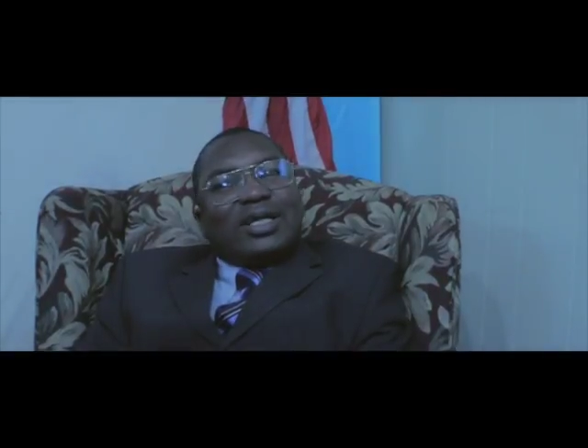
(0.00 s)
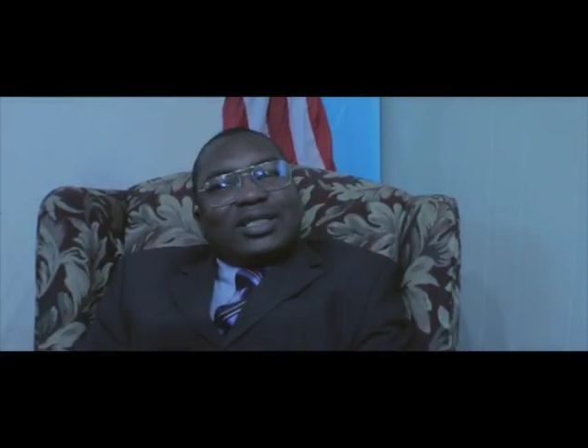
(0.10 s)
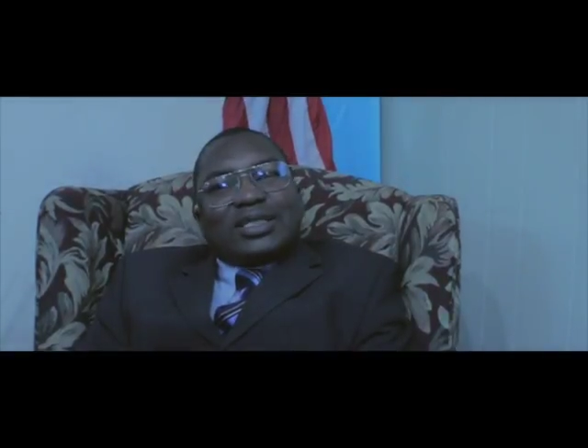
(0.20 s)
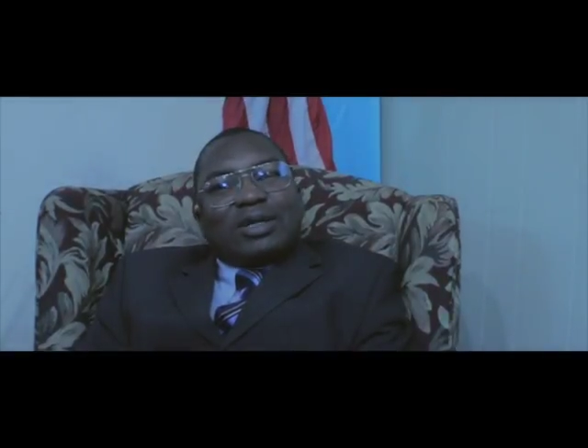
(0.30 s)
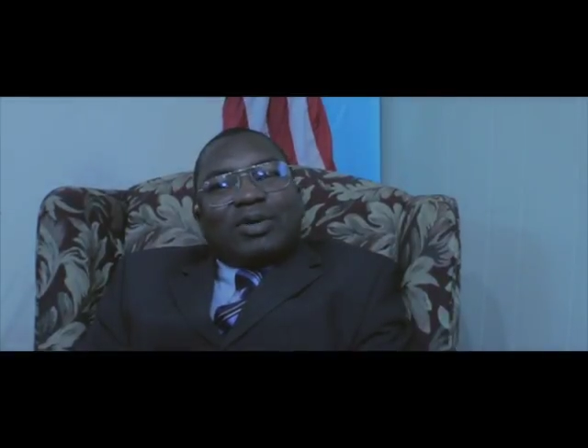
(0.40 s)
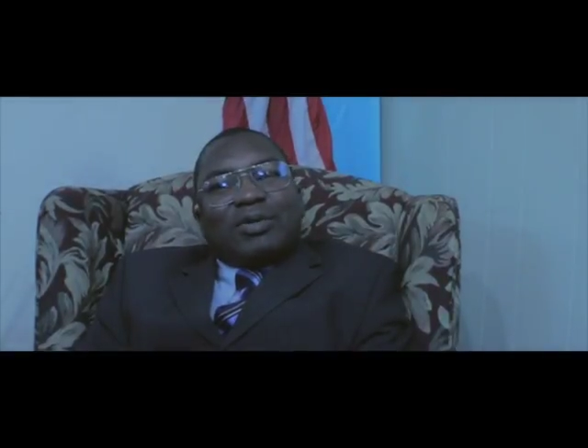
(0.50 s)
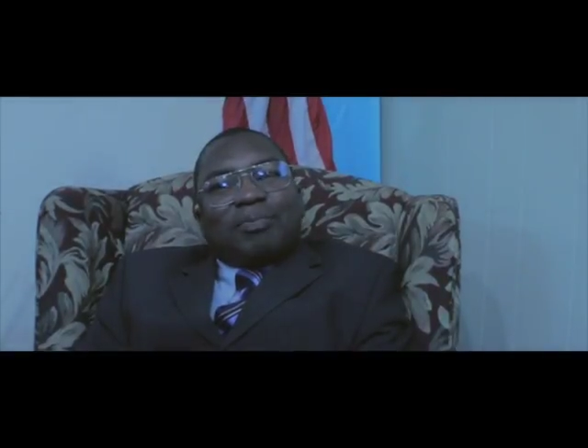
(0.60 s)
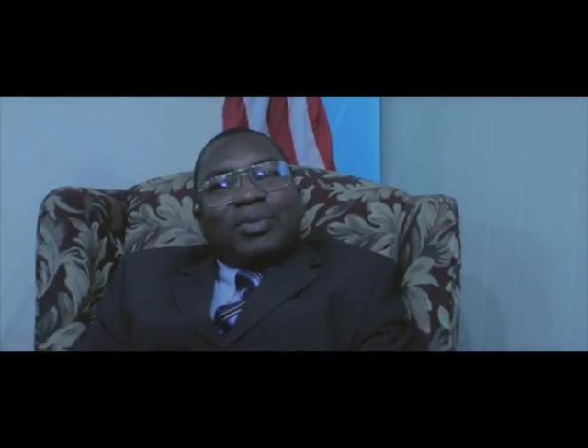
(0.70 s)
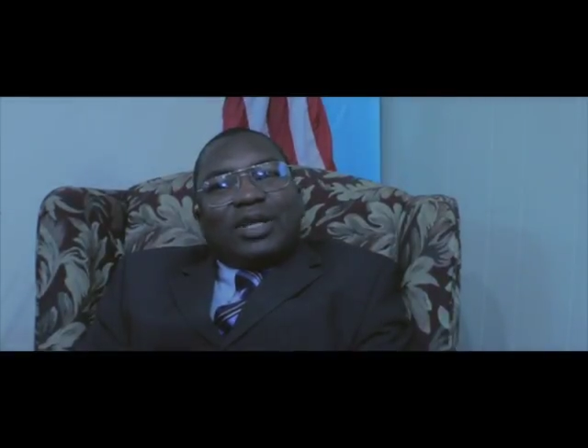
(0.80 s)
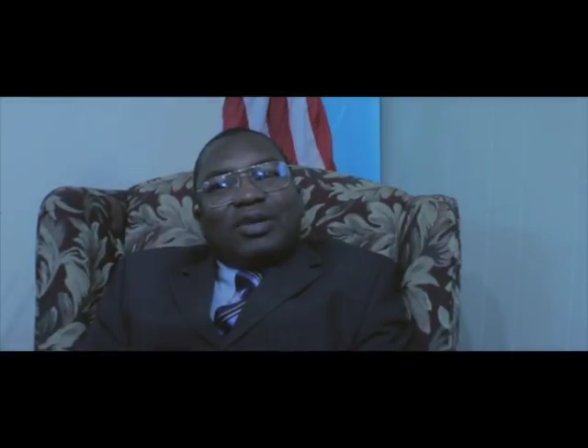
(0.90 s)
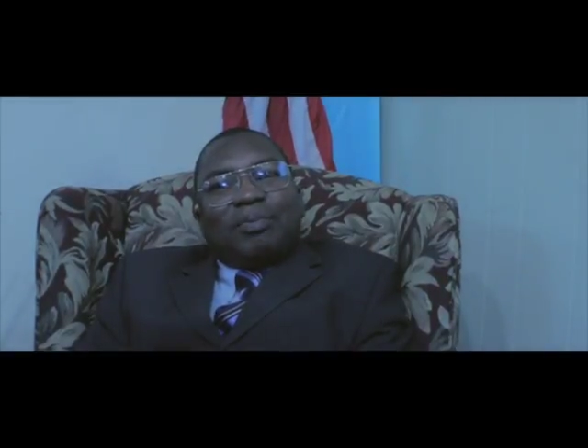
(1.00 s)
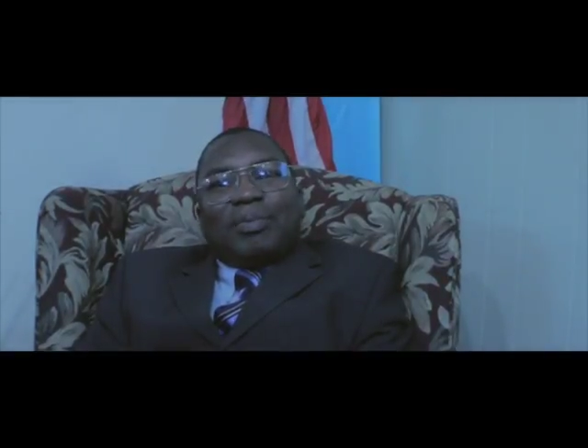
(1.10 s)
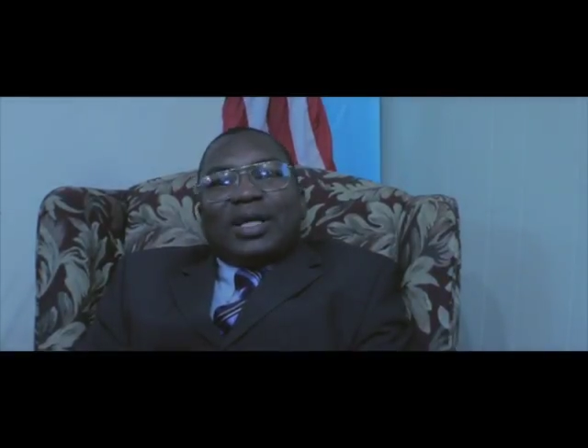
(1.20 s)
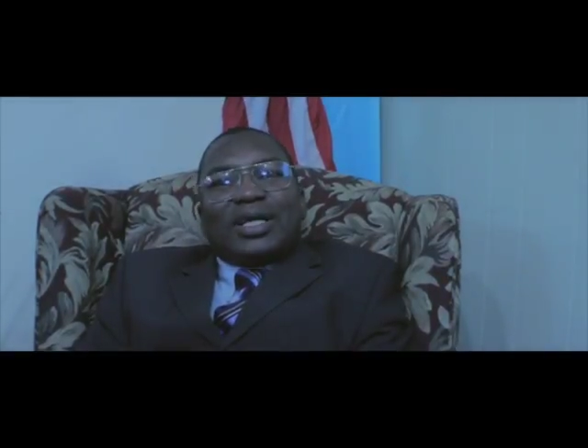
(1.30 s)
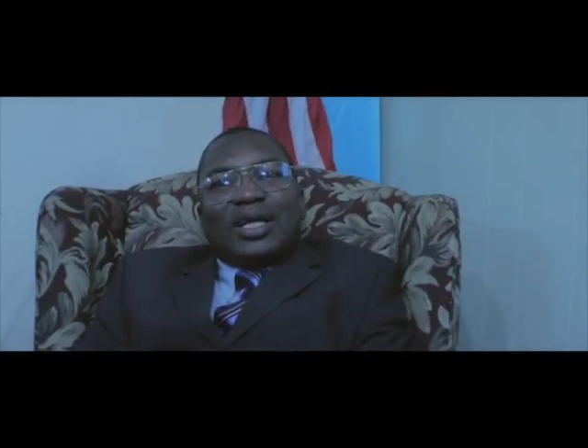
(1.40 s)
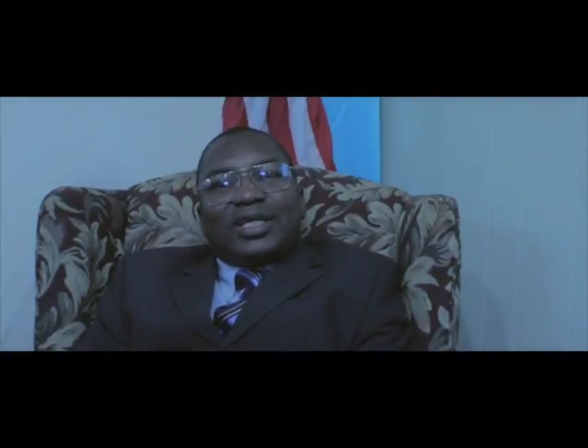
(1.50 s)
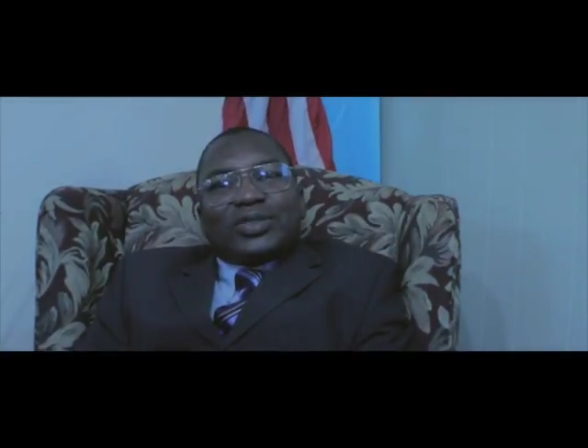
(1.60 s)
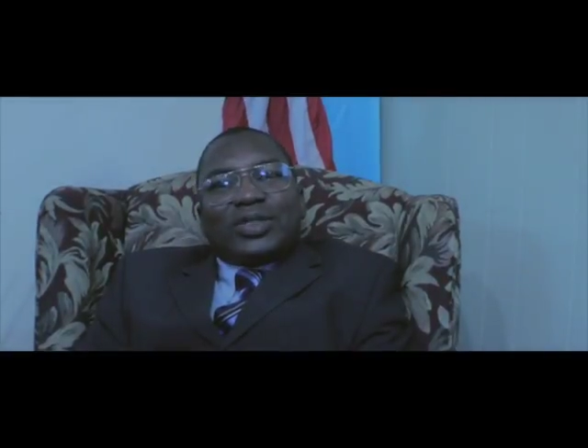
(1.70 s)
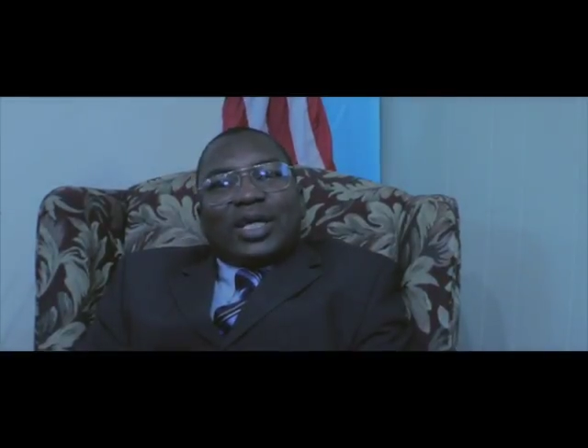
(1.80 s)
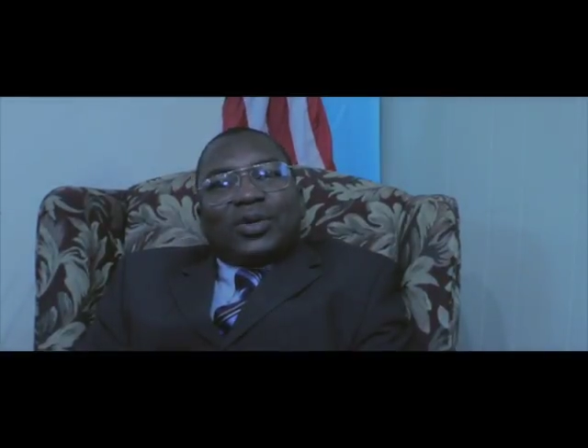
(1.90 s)
It is our belief by the
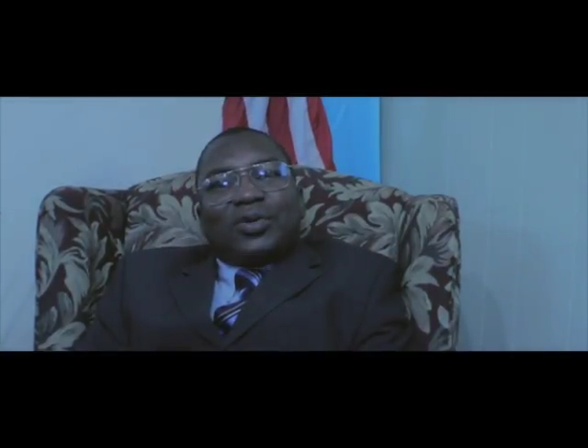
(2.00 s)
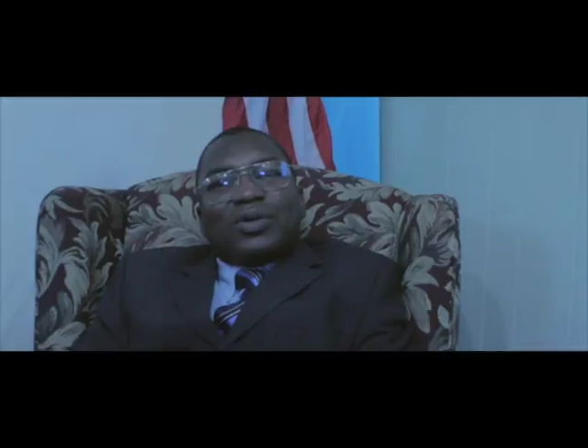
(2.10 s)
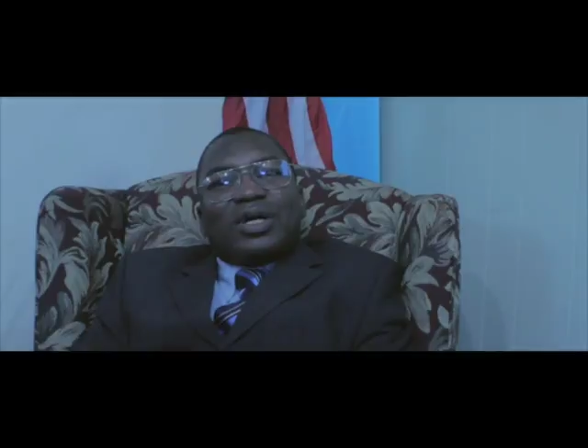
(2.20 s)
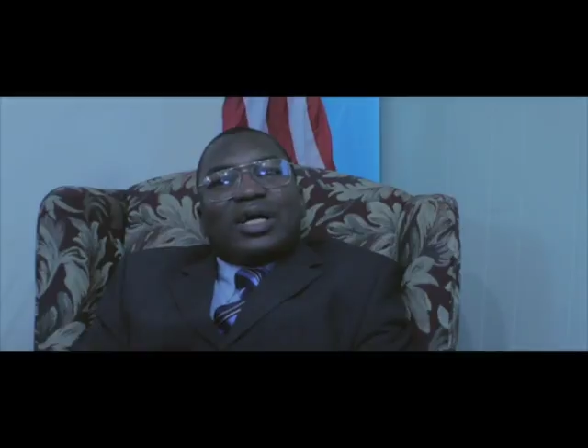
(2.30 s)
grace of the Lord